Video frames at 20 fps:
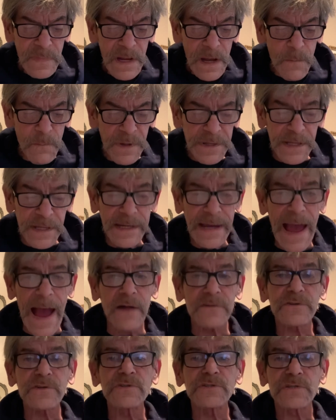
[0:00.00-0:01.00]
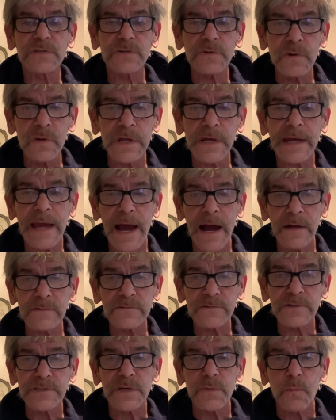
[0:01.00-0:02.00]
But the counters
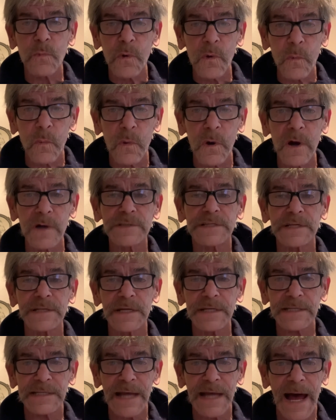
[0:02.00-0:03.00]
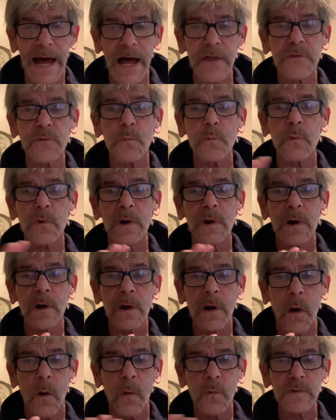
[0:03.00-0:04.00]
in Woolworths in the South
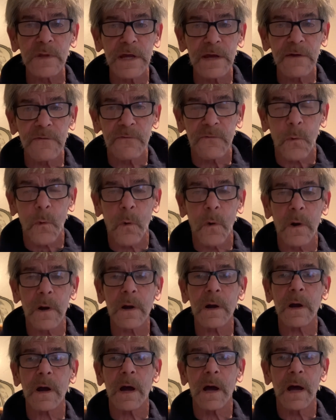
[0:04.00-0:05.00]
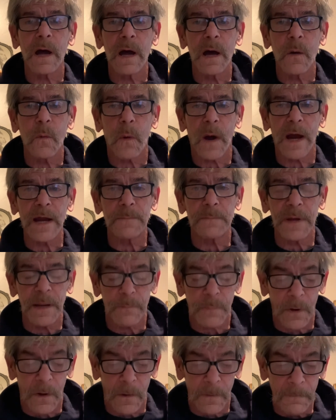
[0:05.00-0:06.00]
were only for white
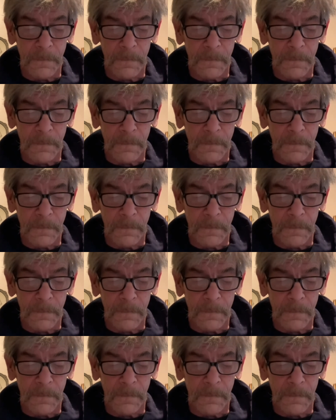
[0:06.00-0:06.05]
people.